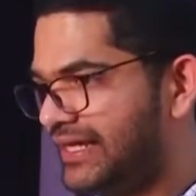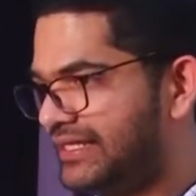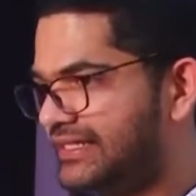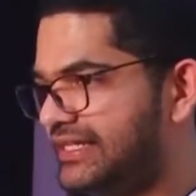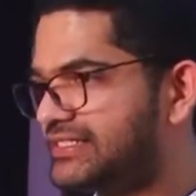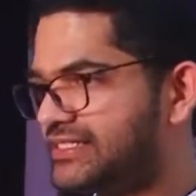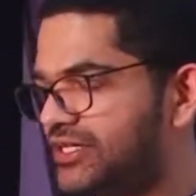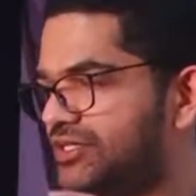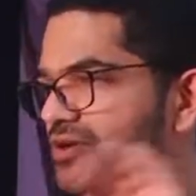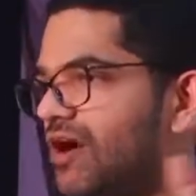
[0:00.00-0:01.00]
these
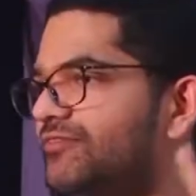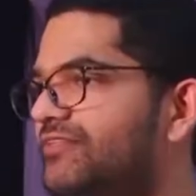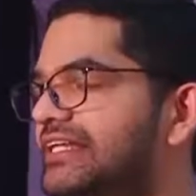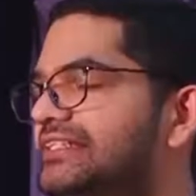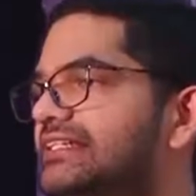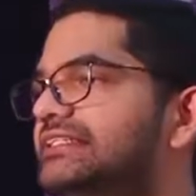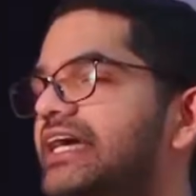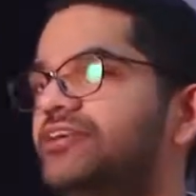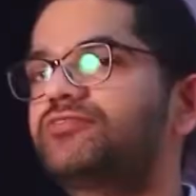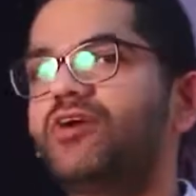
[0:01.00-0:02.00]
conflicting
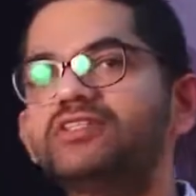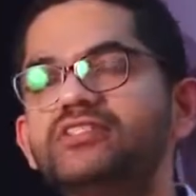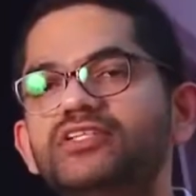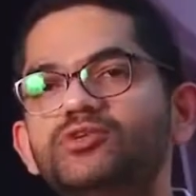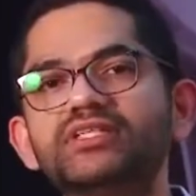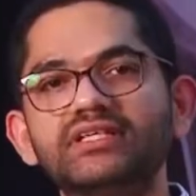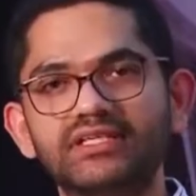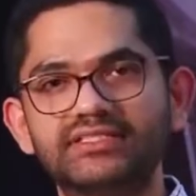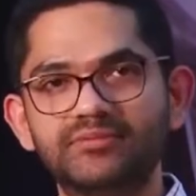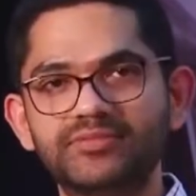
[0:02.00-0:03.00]
set of
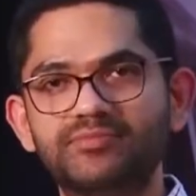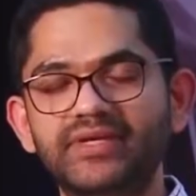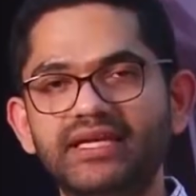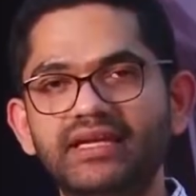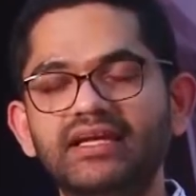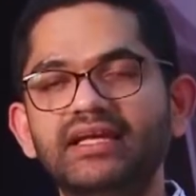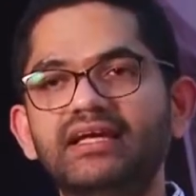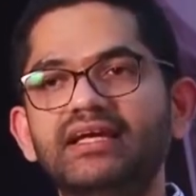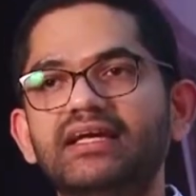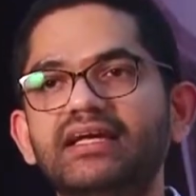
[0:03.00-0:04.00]
constitutionalisms being
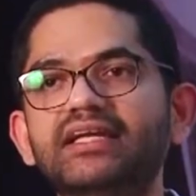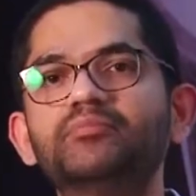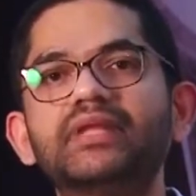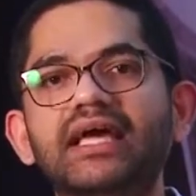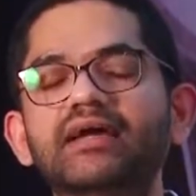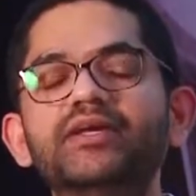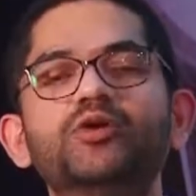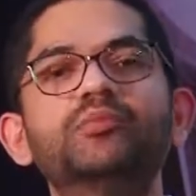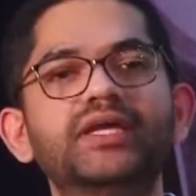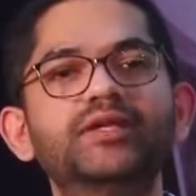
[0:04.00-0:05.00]
in play,
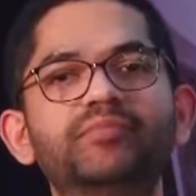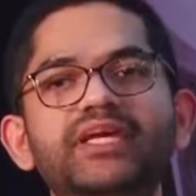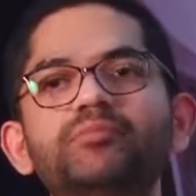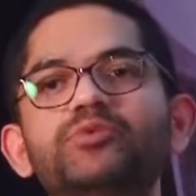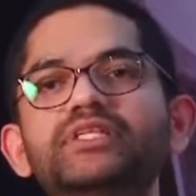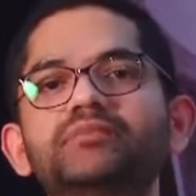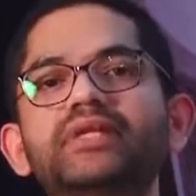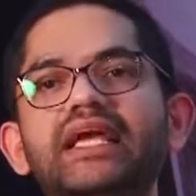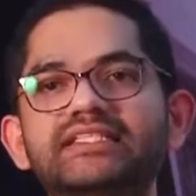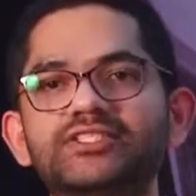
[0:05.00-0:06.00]
being put in
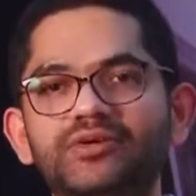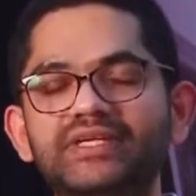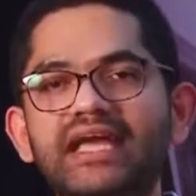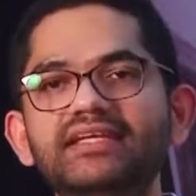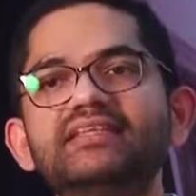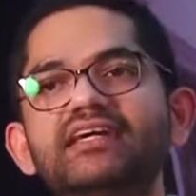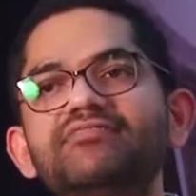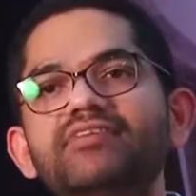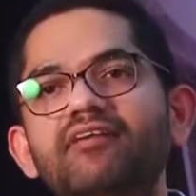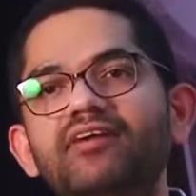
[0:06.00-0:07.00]
place. So
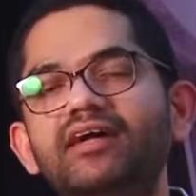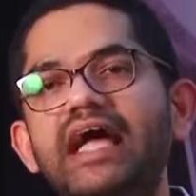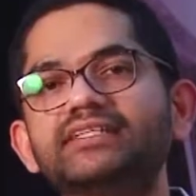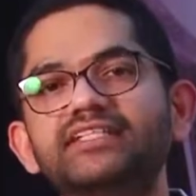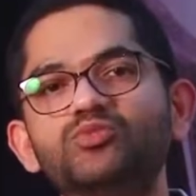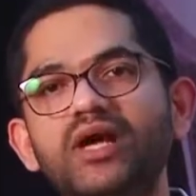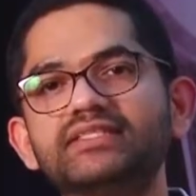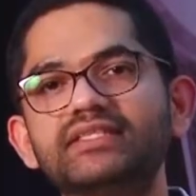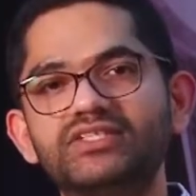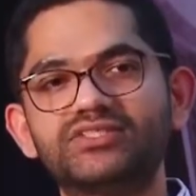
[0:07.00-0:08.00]
1935 Act is one
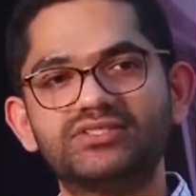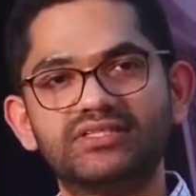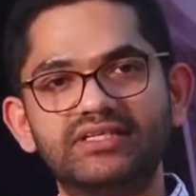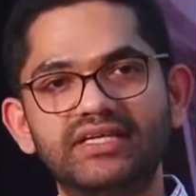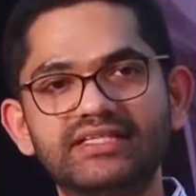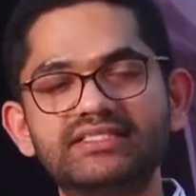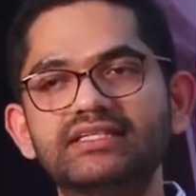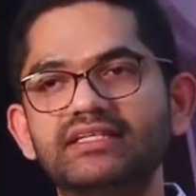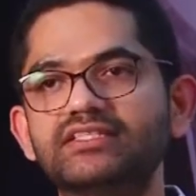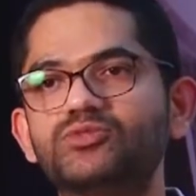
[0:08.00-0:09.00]
such
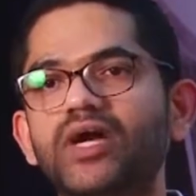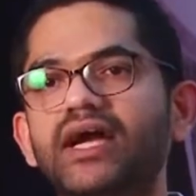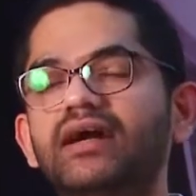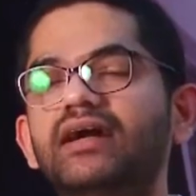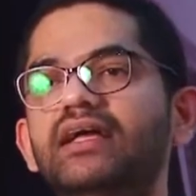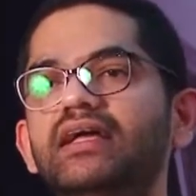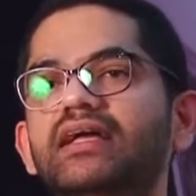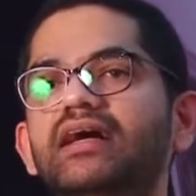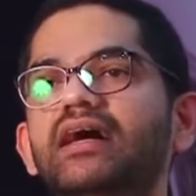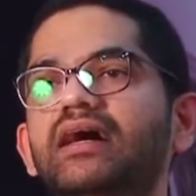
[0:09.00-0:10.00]
instance where
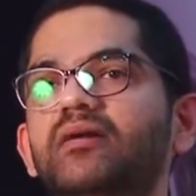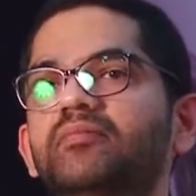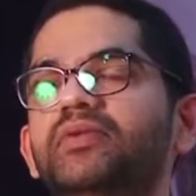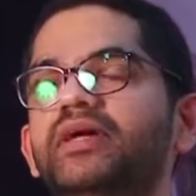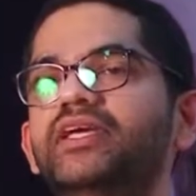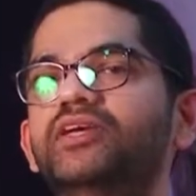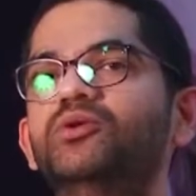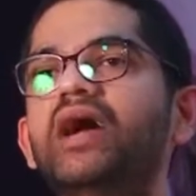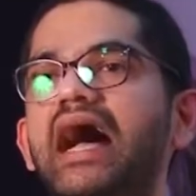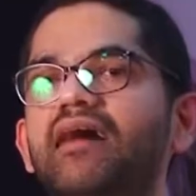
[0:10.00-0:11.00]

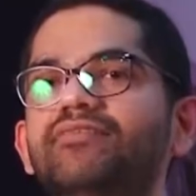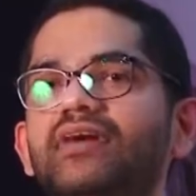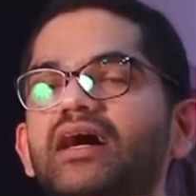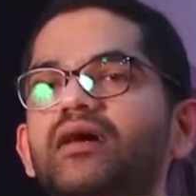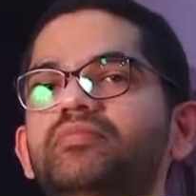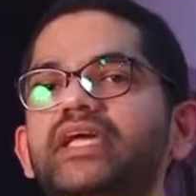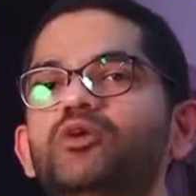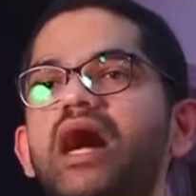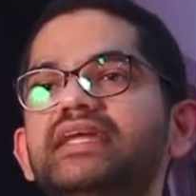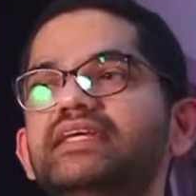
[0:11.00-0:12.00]
you have
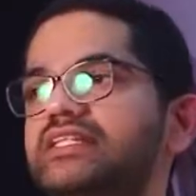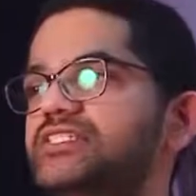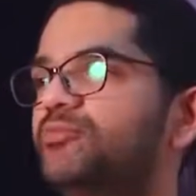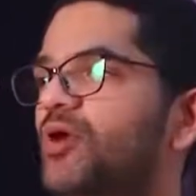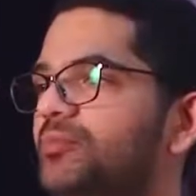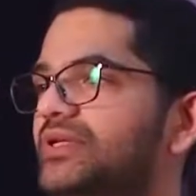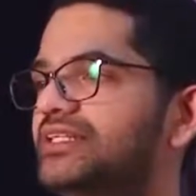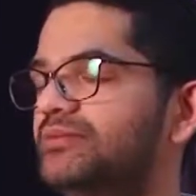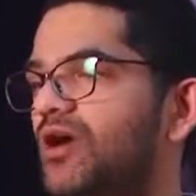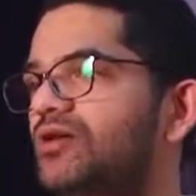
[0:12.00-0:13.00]
ideals of popular
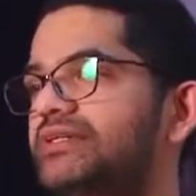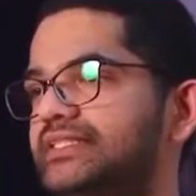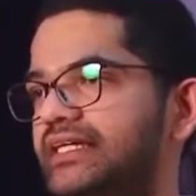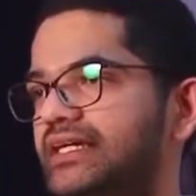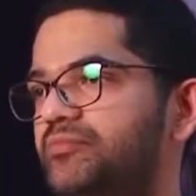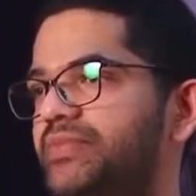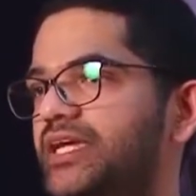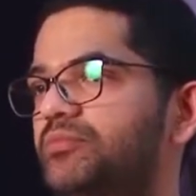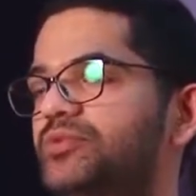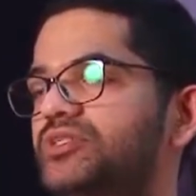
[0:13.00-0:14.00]
democracy
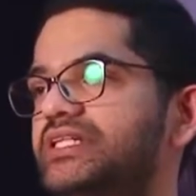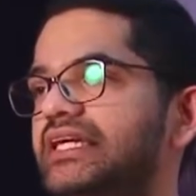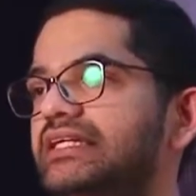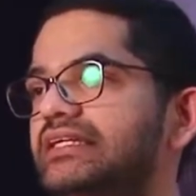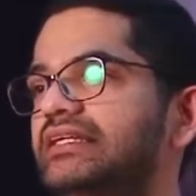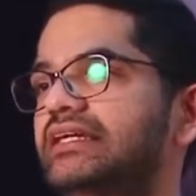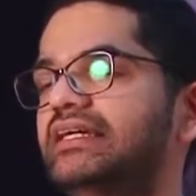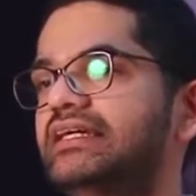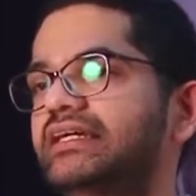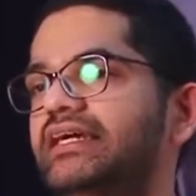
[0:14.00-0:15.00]
being put in
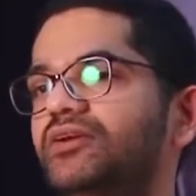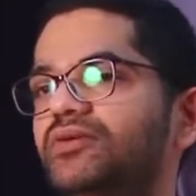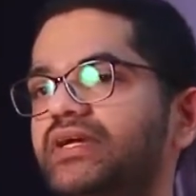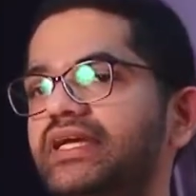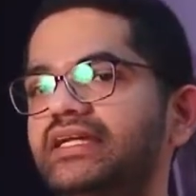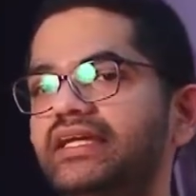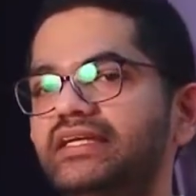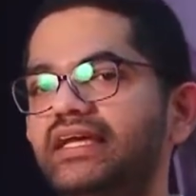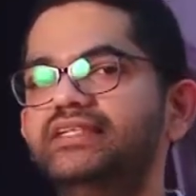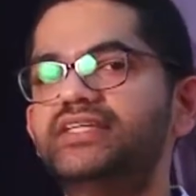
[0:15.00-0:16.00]

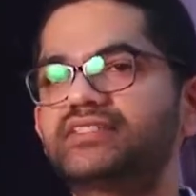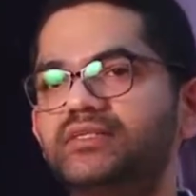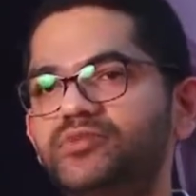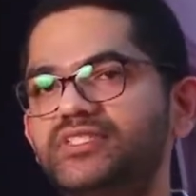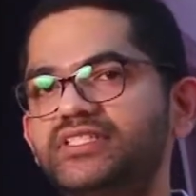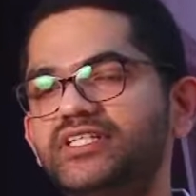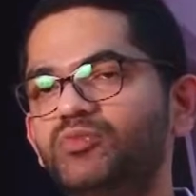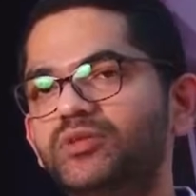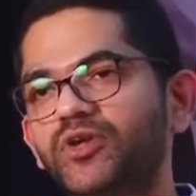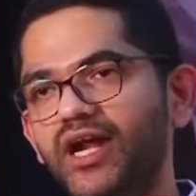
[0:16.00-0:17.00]
juxtaposition
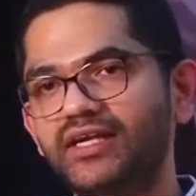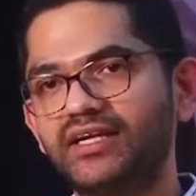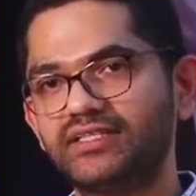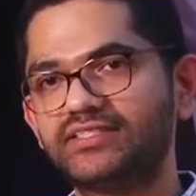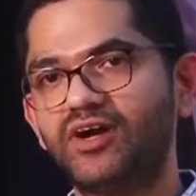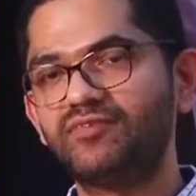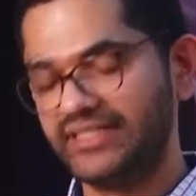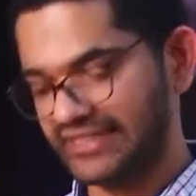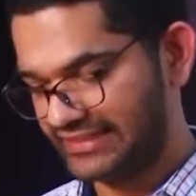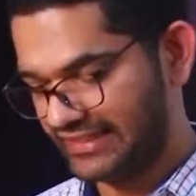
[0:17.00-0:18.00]
with monarchical
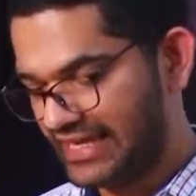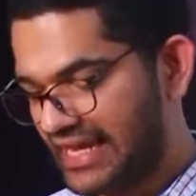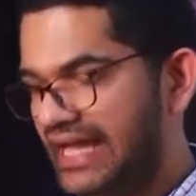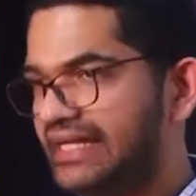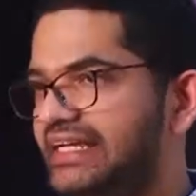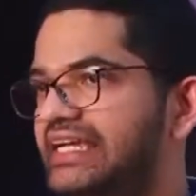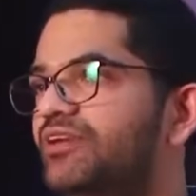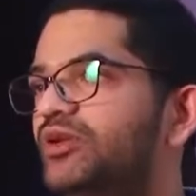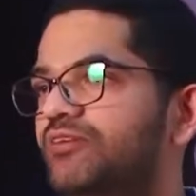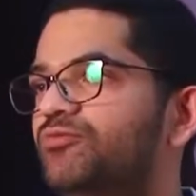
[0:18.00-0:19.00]
sovereignty. And
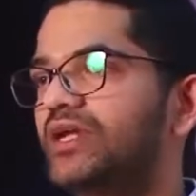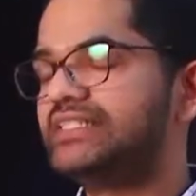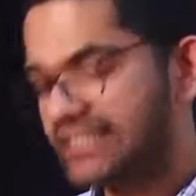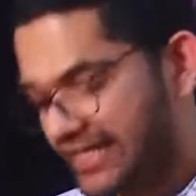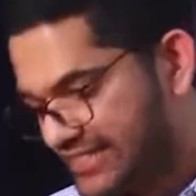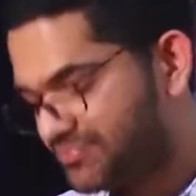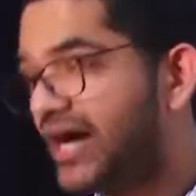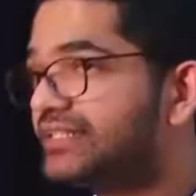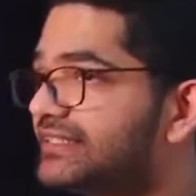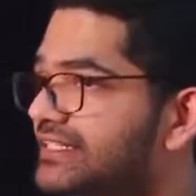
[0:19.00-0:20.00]
even if one studies
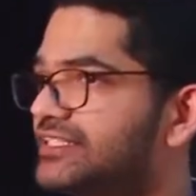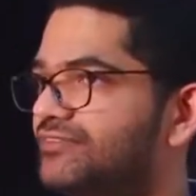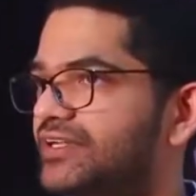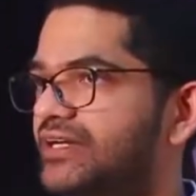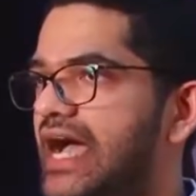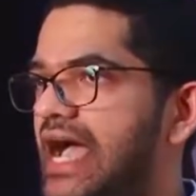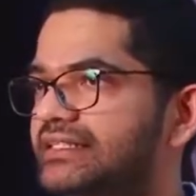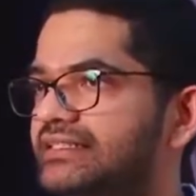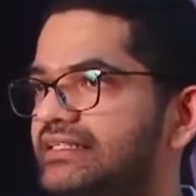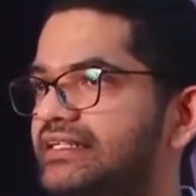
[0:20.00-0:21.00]
part 6 of the
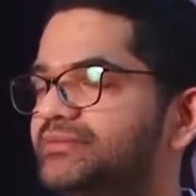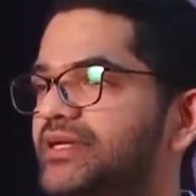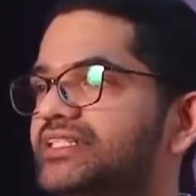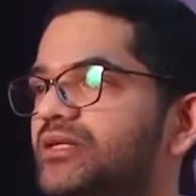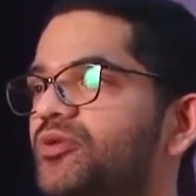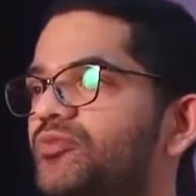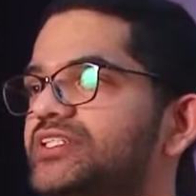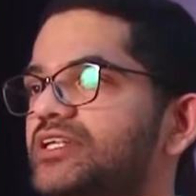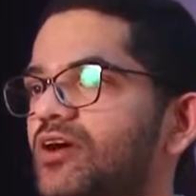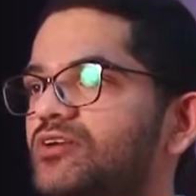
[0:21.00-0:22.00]
Act, especially
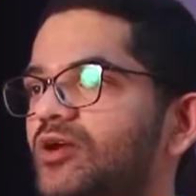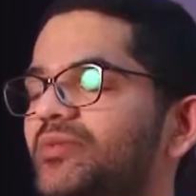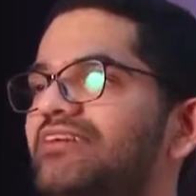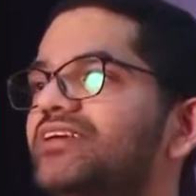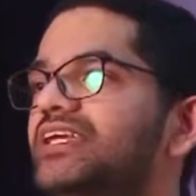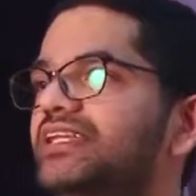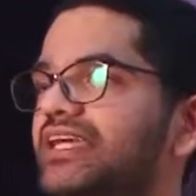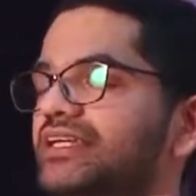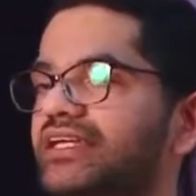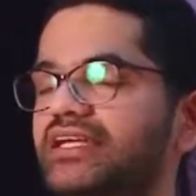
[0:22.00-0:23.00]
provincial autonomy, even
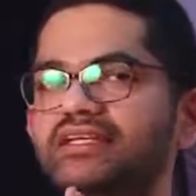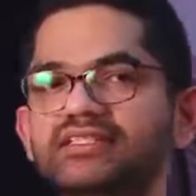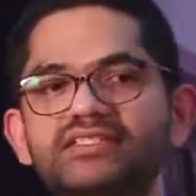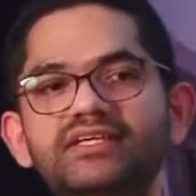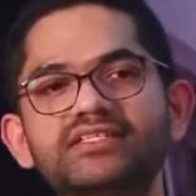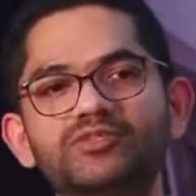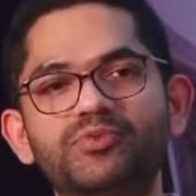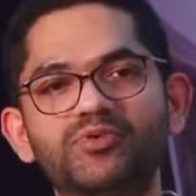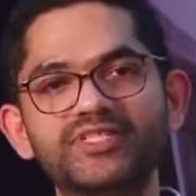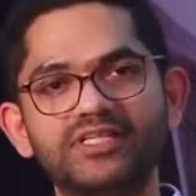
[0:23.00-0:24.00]
in instances of
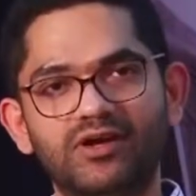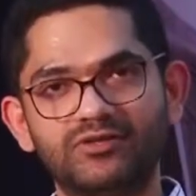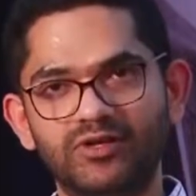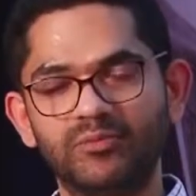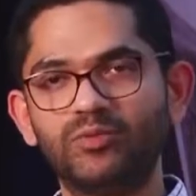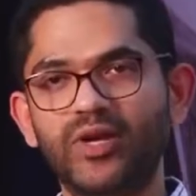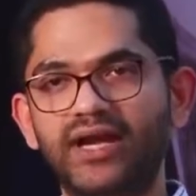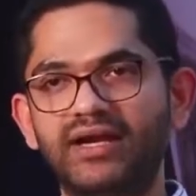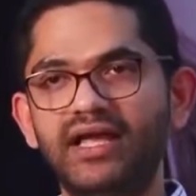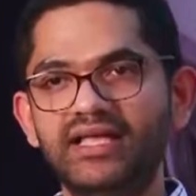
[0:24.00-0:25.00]
provincial autonomy
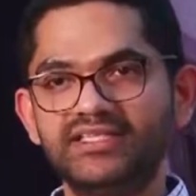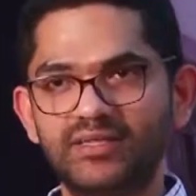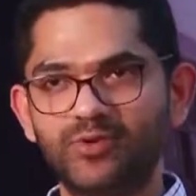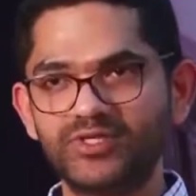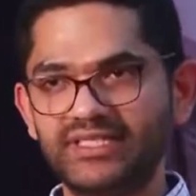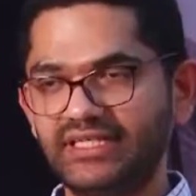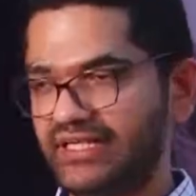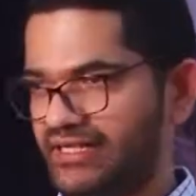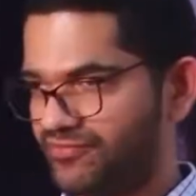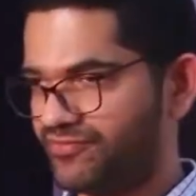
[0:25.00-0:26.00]
where
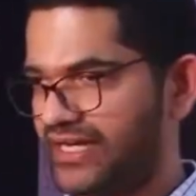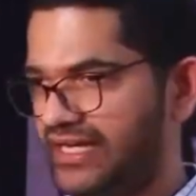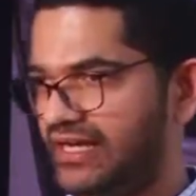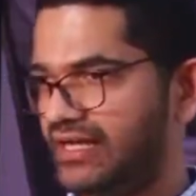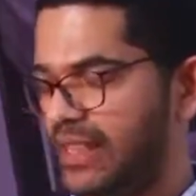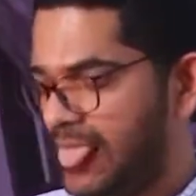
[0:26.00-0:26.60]
supposedly free